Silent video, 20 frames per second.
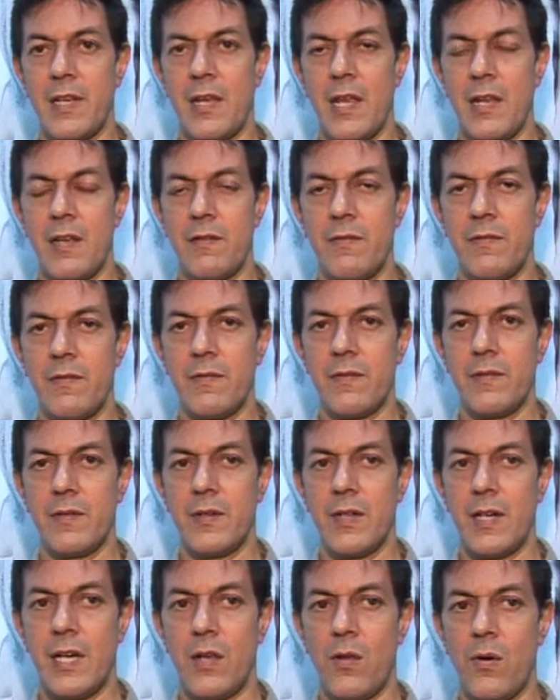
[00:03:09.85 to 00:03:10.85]
and then
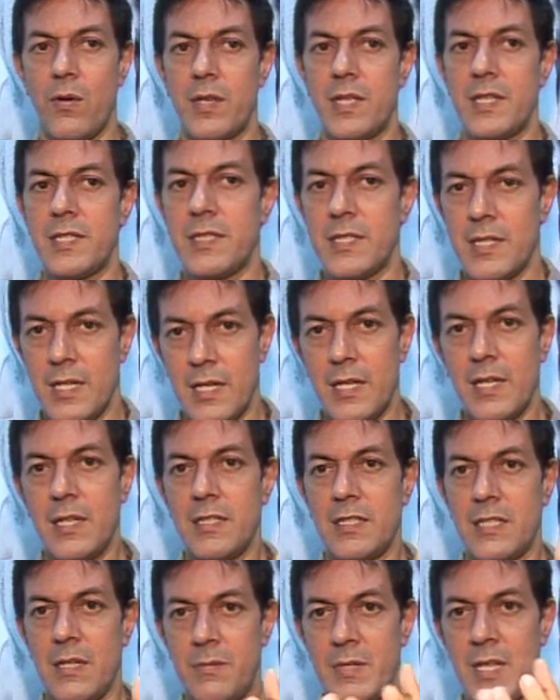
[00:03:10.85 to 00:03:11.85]
an audience
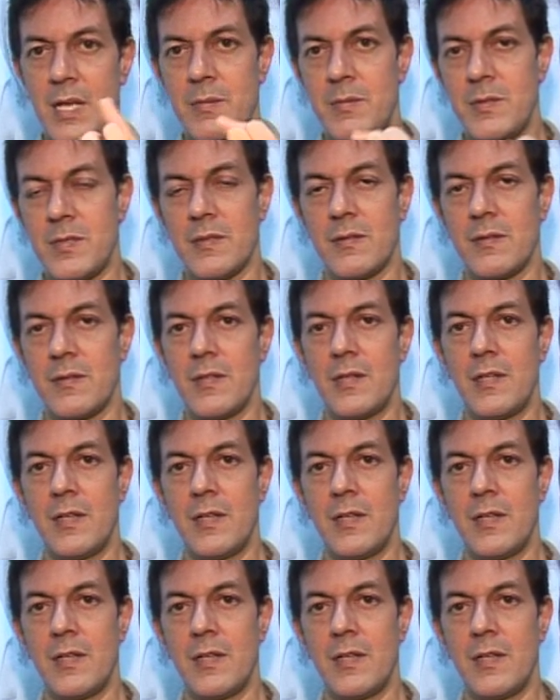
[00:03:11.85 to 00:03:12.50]
sometimes